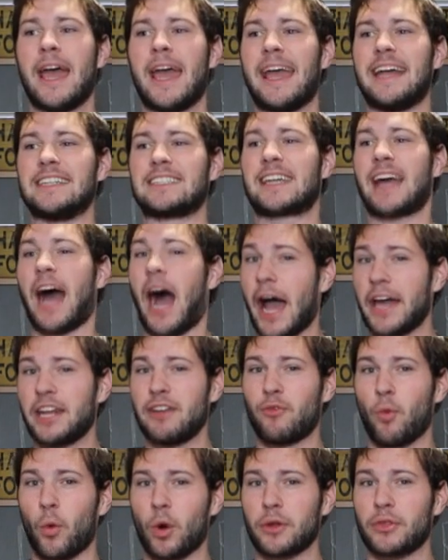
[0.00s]
It's kind
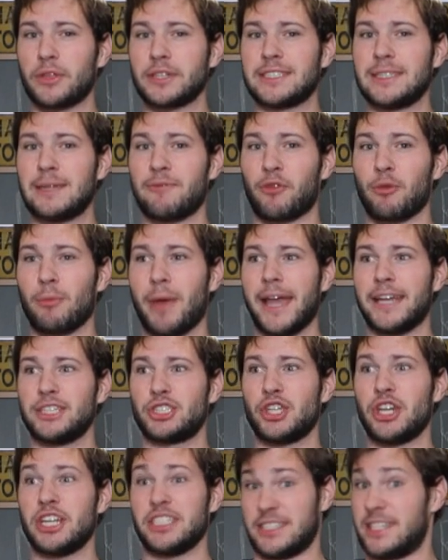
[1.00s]
of worthless
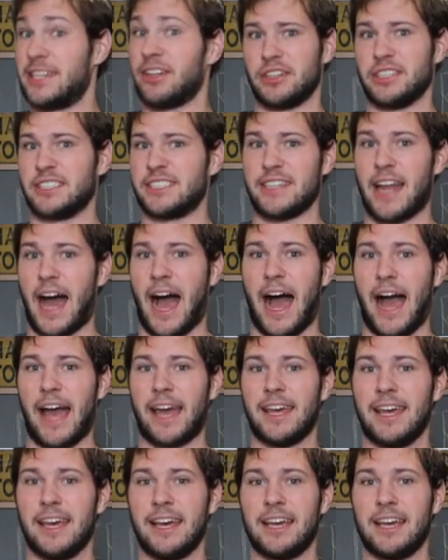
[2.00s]
information until it's not.